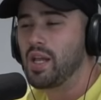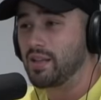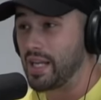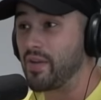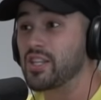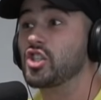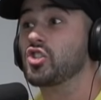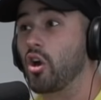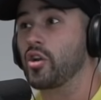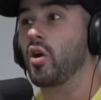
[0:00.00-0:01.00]
Like, if I
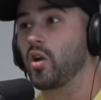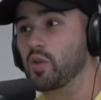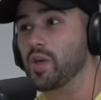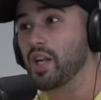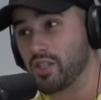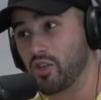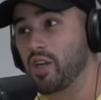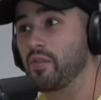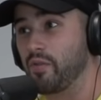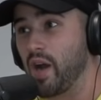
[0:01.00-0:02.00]
start an argument and I start
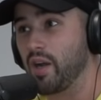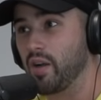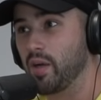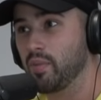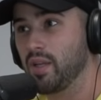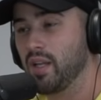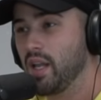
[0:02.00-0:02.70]
getting fired up,